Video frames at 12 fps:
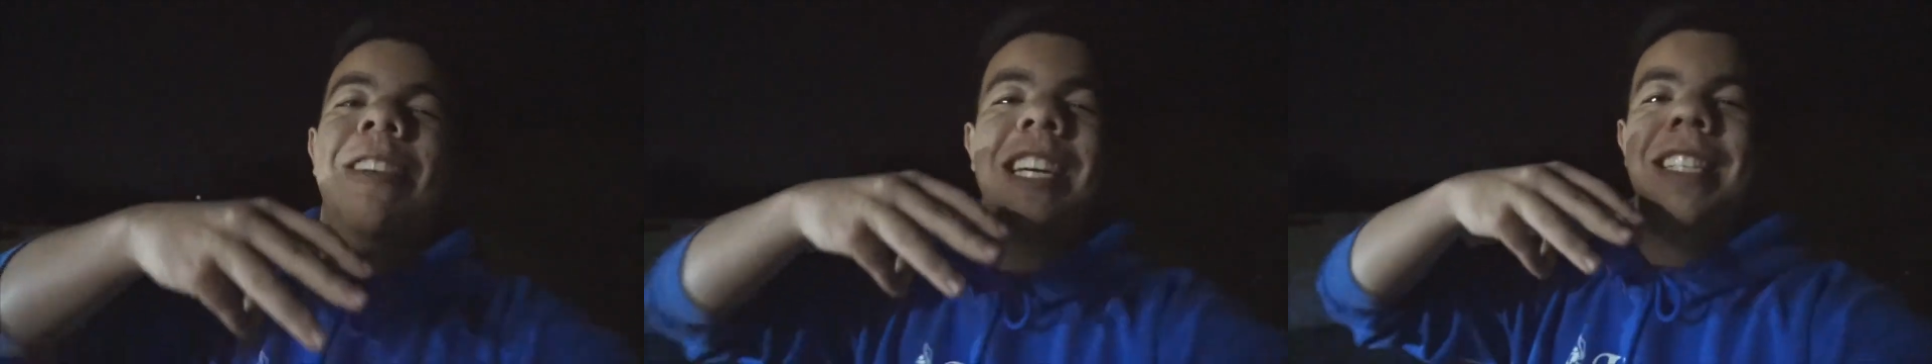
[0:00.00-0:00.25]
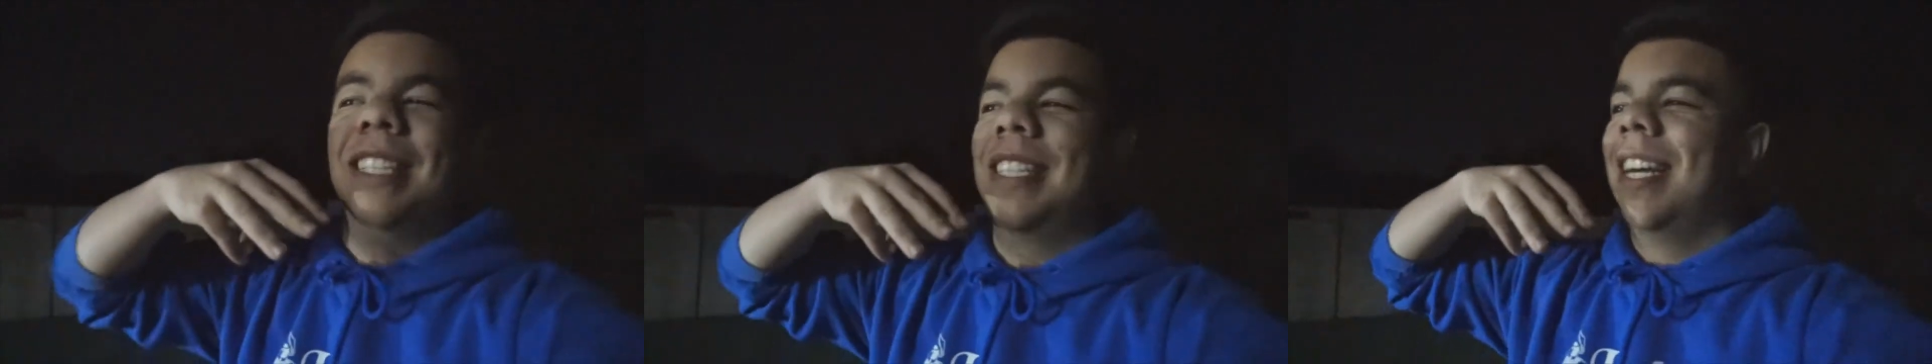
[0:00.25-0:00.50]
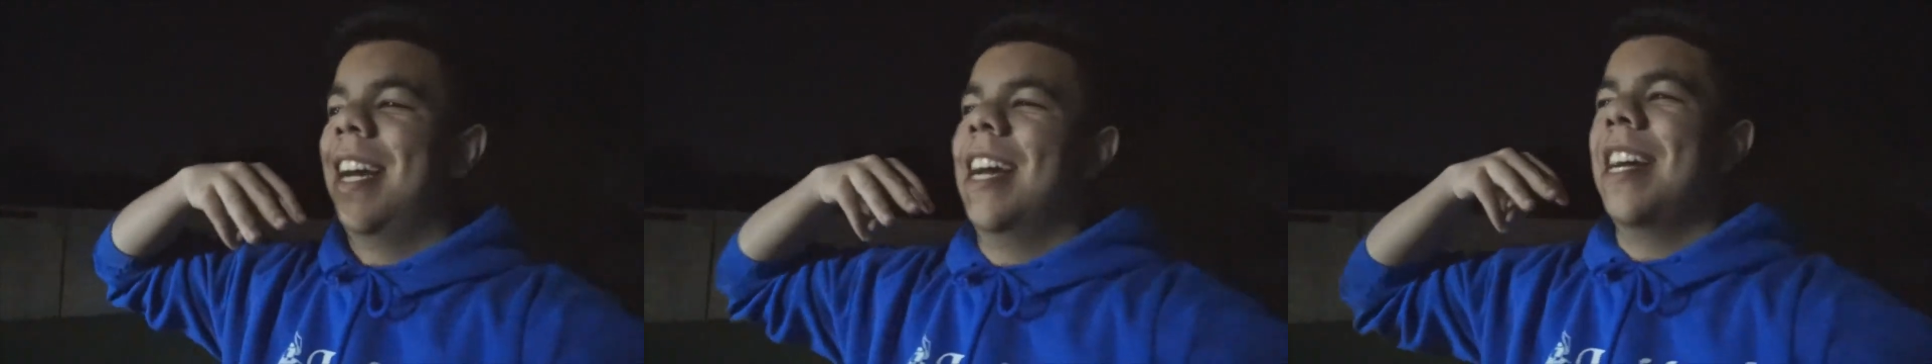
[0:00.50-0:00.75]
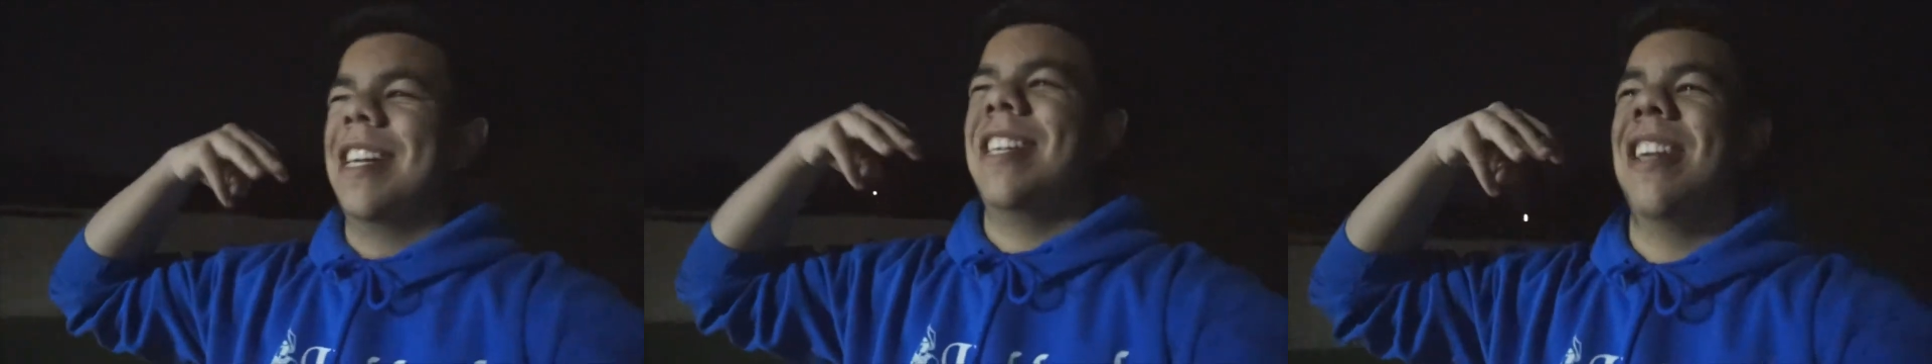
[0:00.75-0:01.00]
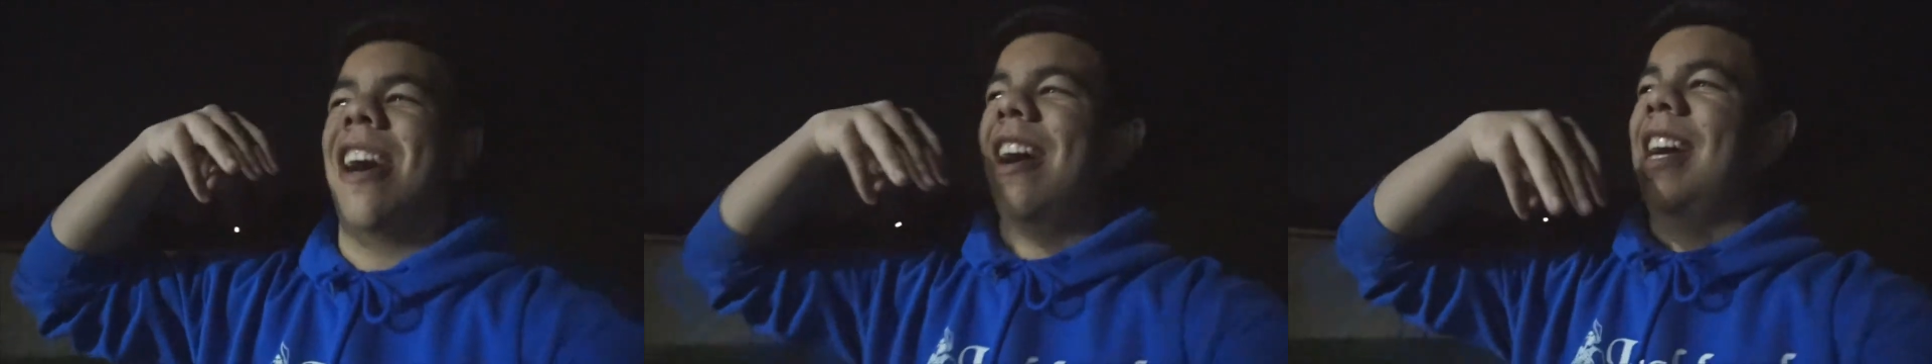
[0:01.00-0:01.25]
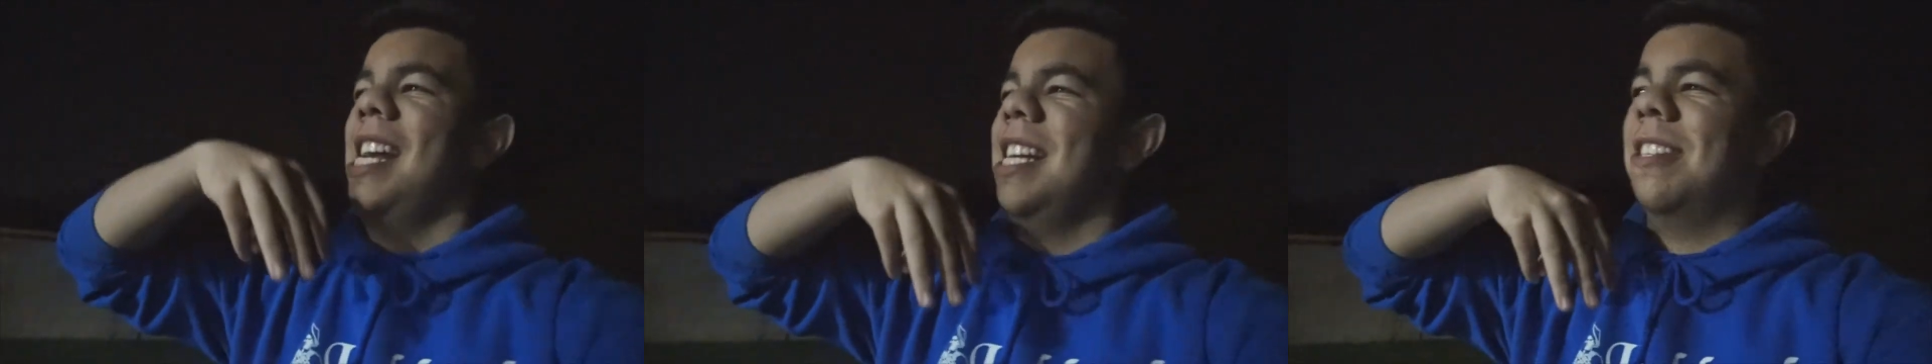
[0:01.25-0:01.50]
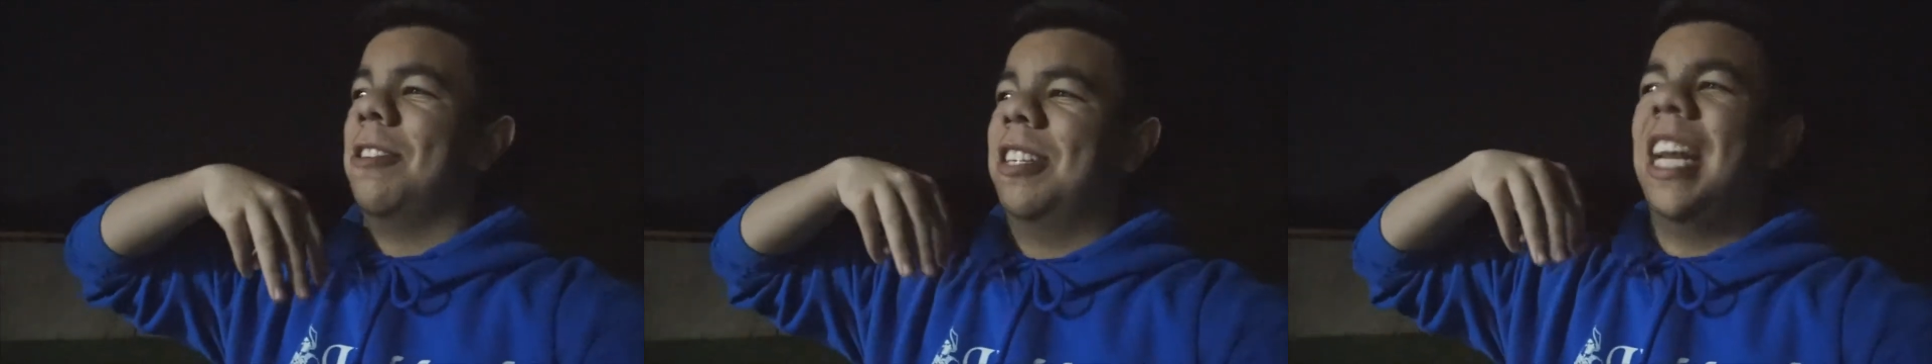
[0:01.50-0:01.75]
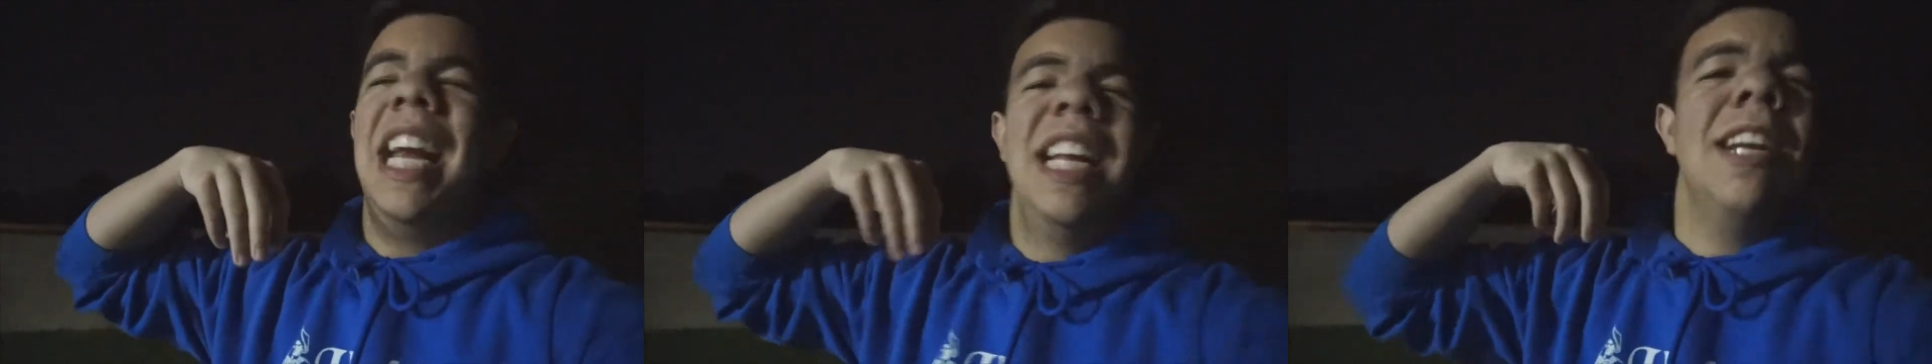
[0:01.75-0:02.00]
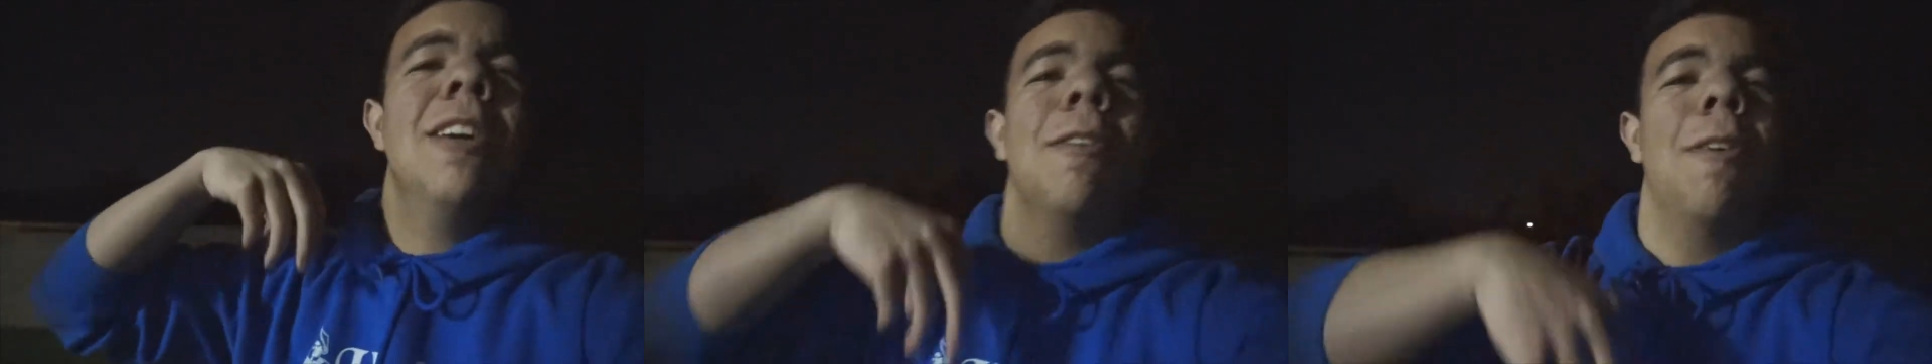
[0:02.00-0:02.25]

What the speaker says: was not entertaining,